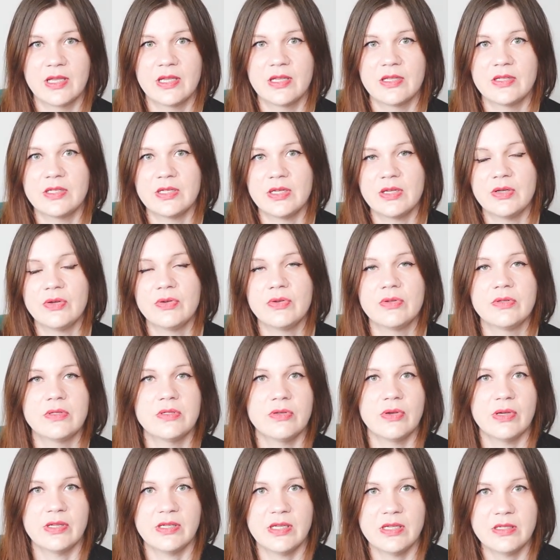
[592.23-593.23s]
So
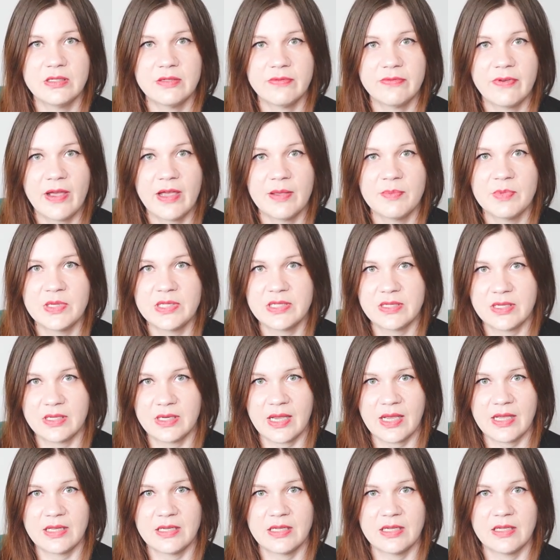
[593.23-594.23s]
to identify missing
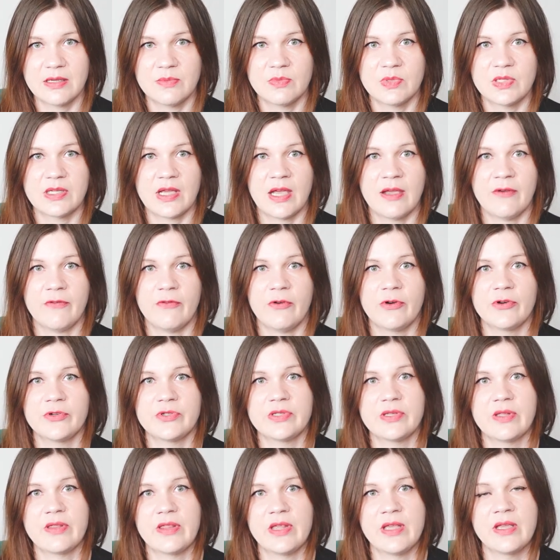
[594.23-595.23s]
items, I
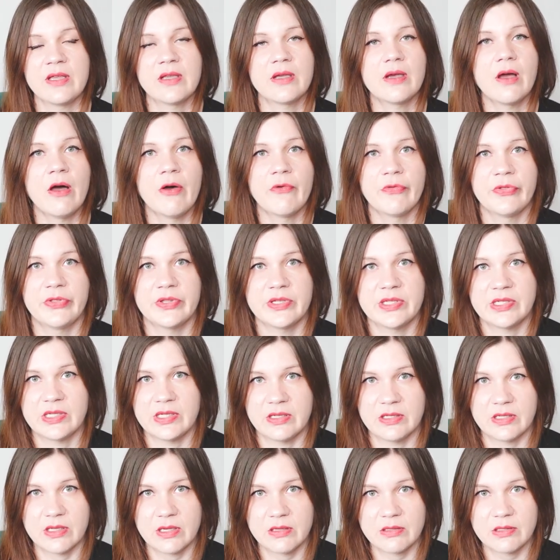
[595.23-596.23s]
first think of the
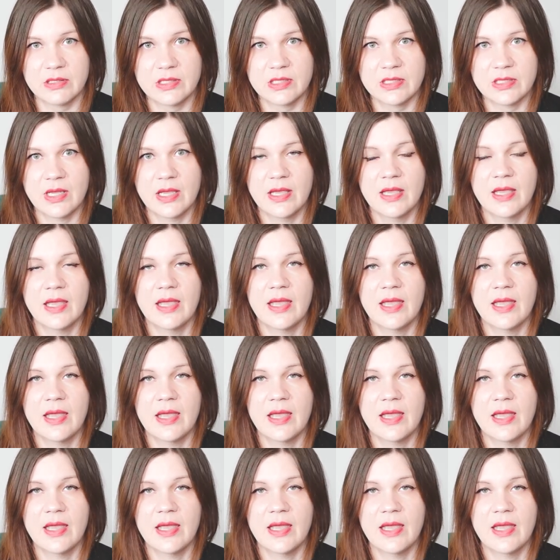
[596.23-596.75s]
seasons.